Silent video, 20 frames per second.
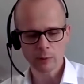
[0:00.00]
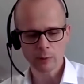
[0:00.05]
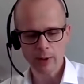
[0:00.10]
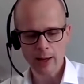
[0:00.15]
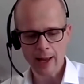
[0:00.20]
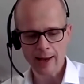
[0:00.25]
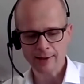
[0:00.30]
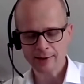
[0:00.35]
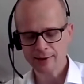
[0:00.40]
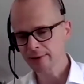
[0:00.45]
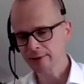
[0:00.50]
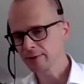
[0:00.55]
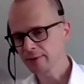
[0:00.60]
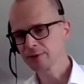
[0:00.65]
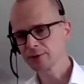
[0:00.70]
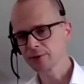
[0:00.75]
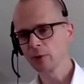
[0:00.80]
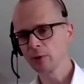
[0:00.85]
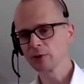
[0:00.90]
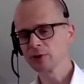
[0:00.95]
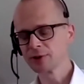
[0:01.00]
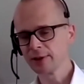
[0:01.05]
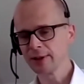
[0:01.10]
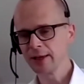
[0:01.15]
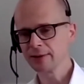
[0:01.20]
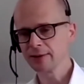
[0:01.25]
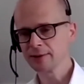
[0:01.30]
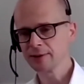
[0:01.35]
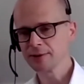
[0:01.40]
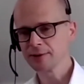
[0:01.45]
excellent stock
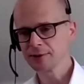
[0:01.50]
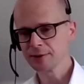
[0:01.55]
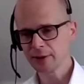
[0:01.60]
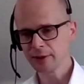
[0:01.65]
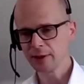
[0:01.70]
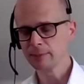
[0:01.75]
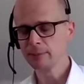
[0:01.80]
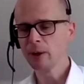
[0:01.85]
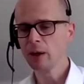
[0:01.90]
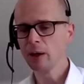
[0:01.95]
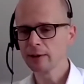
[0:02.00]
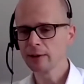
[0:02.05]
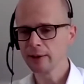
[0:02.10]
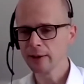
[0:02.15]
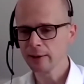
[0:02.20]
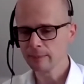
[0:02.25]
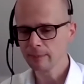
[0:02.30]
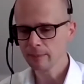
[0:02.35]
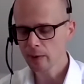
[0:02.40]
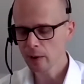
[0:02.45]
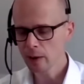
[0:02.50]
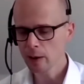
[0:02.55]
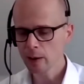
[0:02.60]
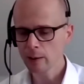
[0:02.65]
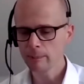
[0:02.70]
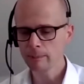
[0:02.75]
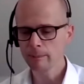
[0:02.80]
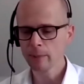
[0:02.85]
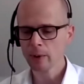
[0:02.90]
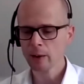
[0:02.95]
selectors in the market. And